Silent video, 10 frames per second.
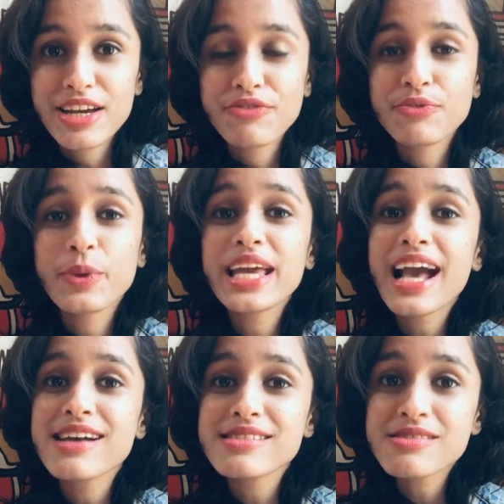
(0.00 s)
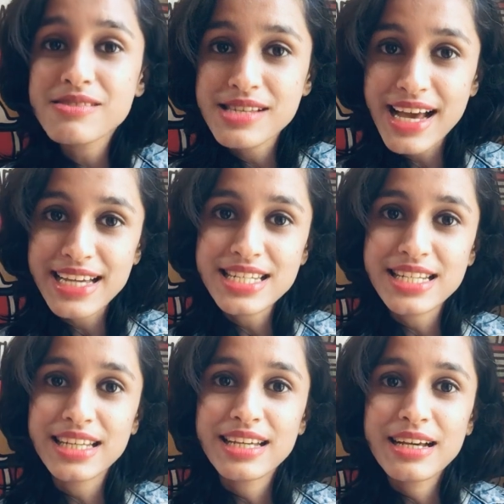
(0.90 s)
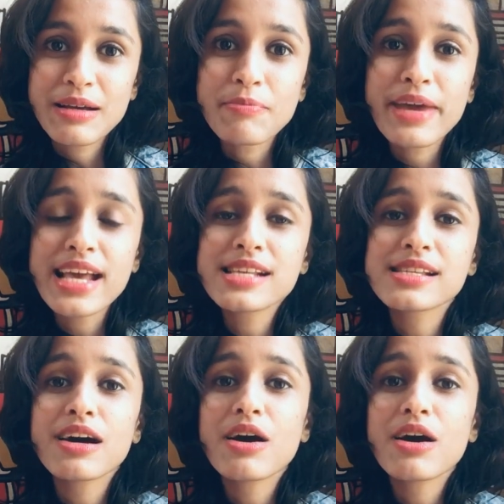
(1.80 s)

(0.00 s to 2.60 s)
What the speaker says: If we as a society makes